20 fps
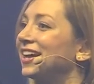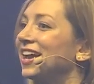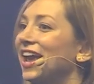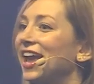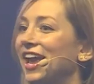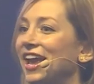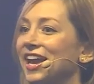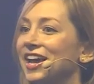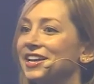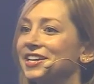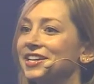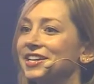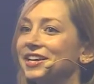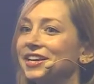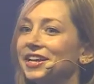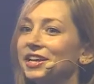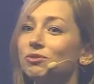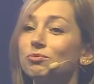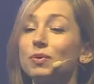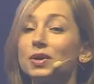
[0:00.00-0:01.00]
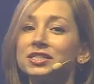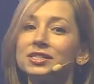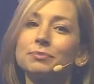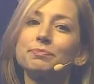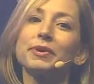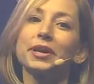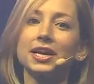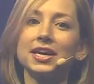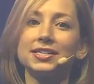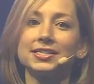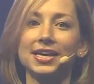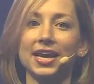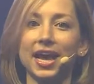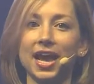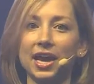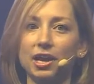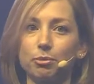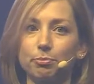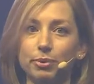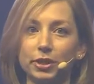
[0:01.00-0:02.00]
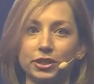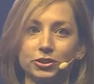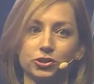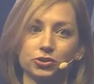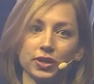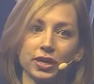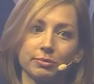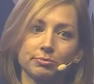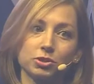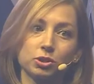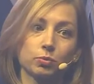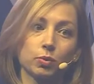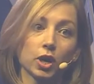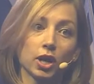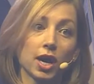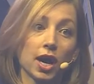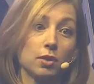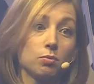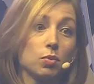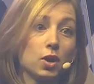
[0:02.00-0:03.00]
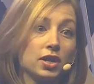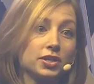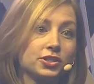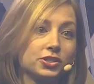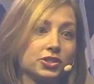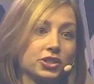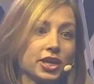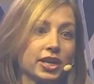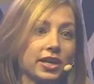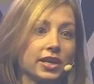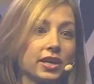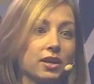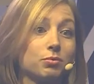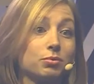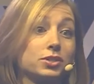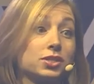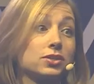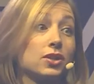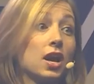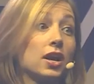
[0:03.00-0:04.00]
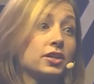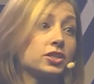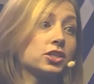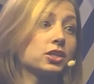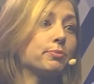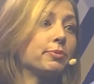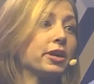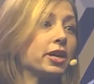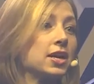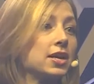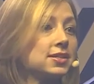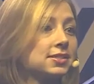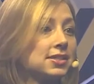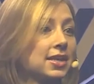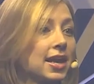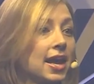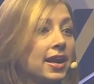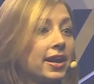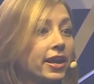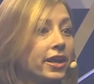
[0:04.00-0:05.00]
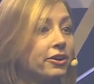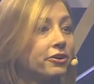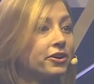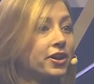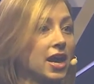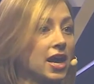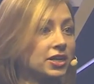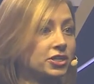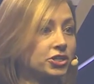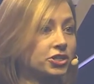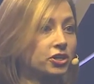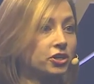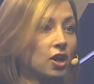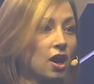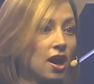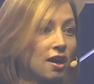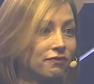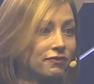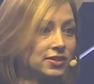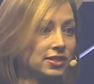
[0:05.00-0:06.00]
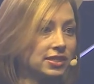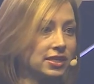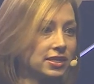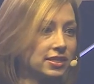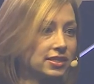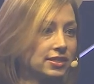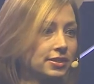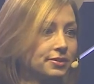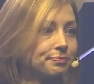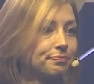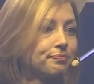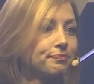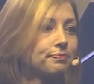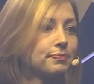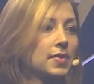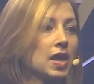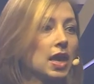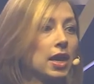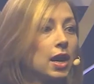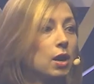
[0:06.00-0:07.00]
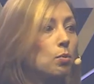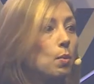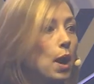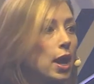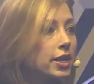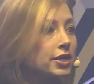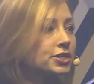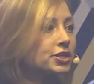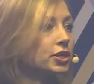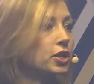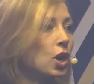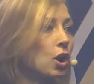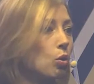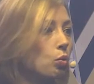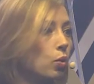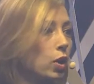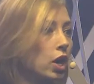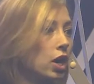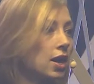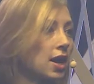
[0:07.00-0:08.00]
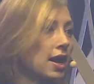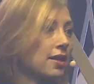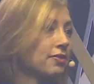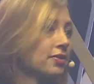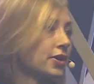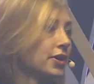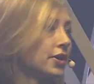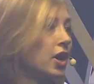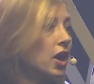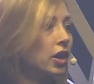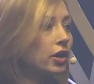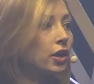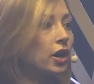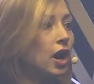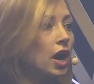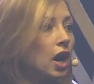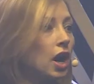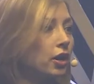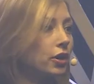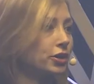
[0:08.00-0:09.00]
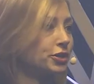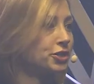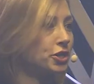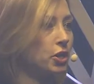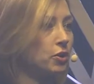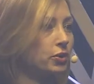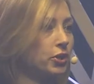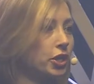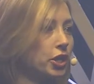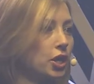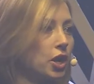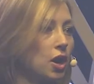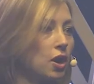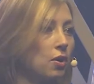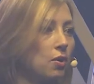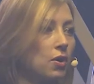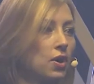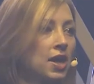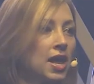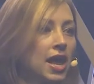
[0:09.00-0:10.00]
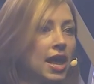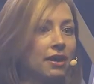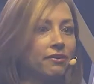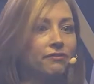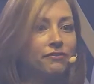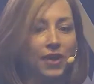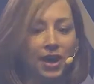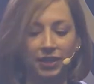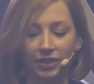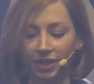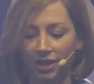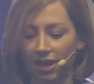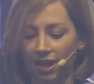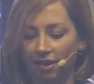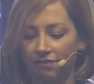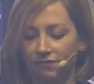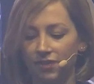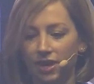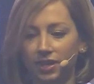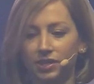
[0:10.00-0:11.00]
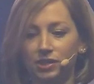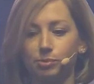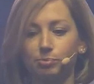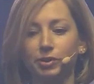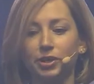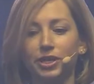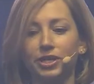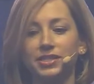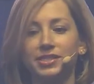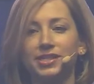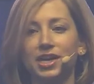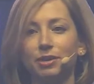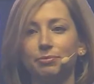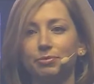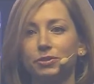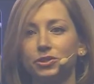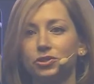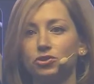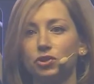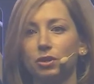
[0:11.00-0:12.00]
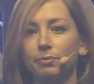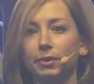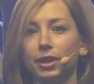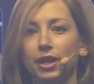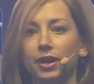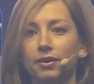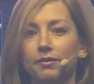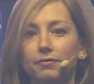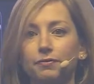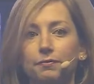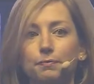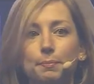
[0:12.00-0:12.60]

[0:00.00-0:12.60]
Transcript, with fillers: And it wasn't because I had a big dream to work on Wall Street, it was largely because they had international offices. And I wanted to go work either in Hong Kong or Tokyo and finally have that experience I'd been dreaming of.